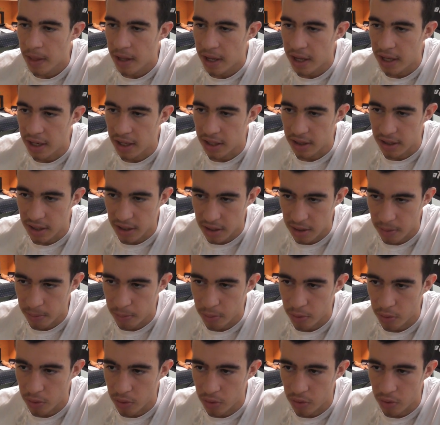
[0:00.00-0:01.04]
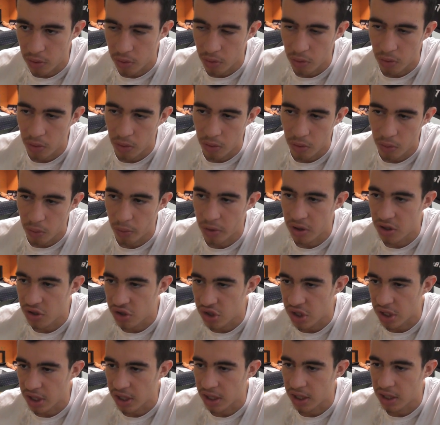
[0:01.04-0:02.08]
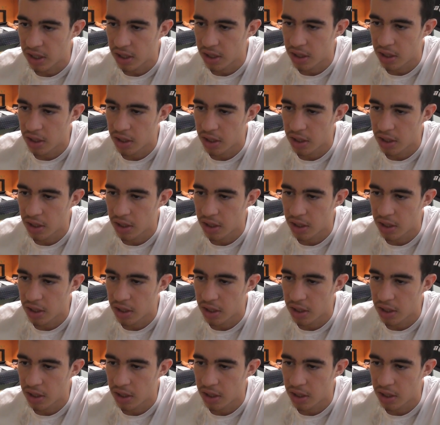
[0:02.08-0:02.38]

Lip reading: and attack the pawn with check.